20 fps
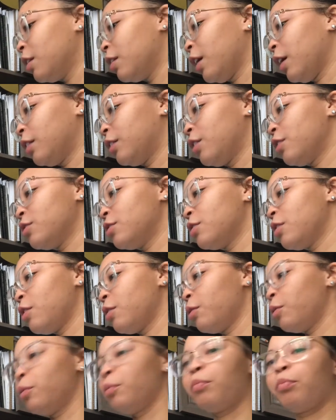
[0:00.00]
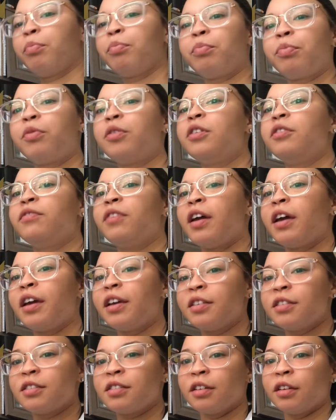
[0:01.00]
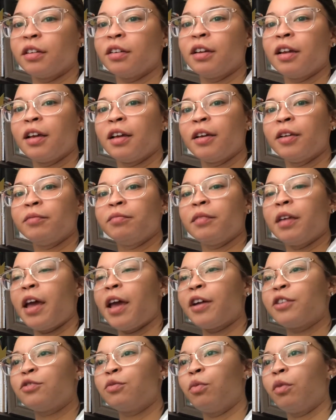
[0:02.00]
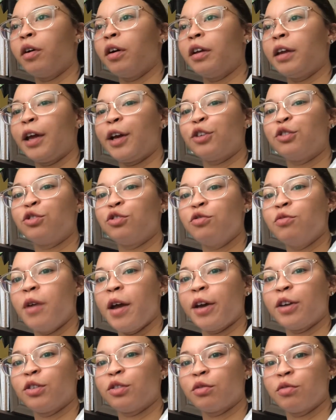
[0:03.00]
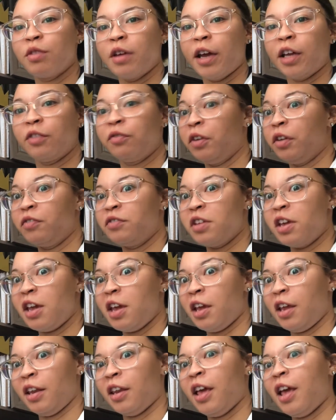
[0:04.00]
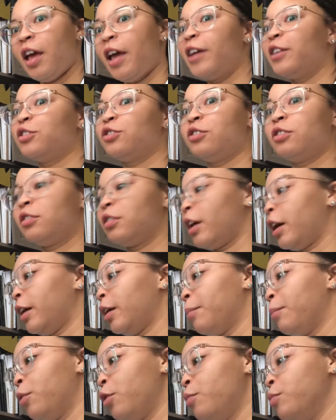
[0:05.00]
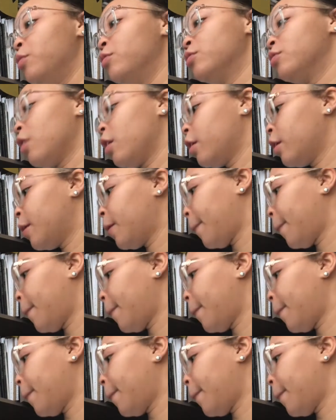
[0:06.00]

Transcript: Like there's no preface and X1, X2, X3, X15. It's just like, boom, you started.